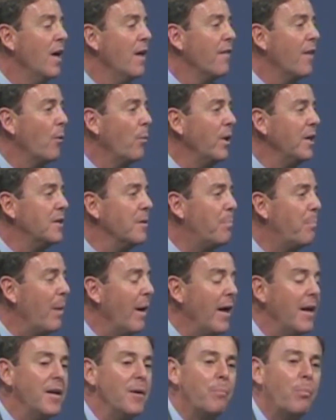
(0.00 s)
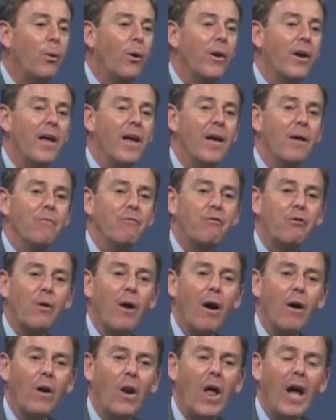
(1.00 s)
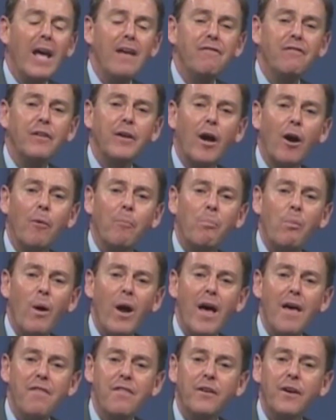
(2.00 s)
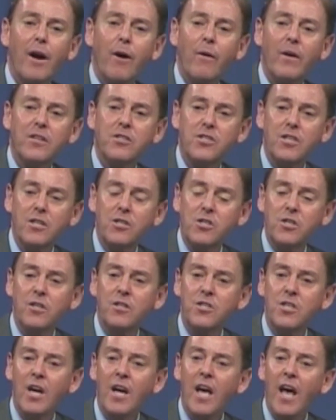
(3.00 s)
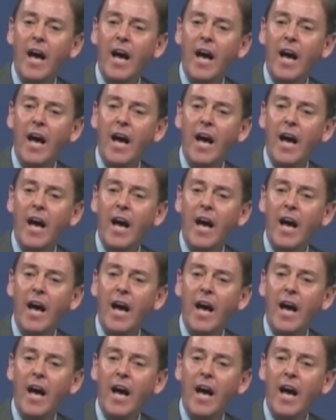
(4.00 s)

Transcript: that we depend upon Him for our life and our breath and our existence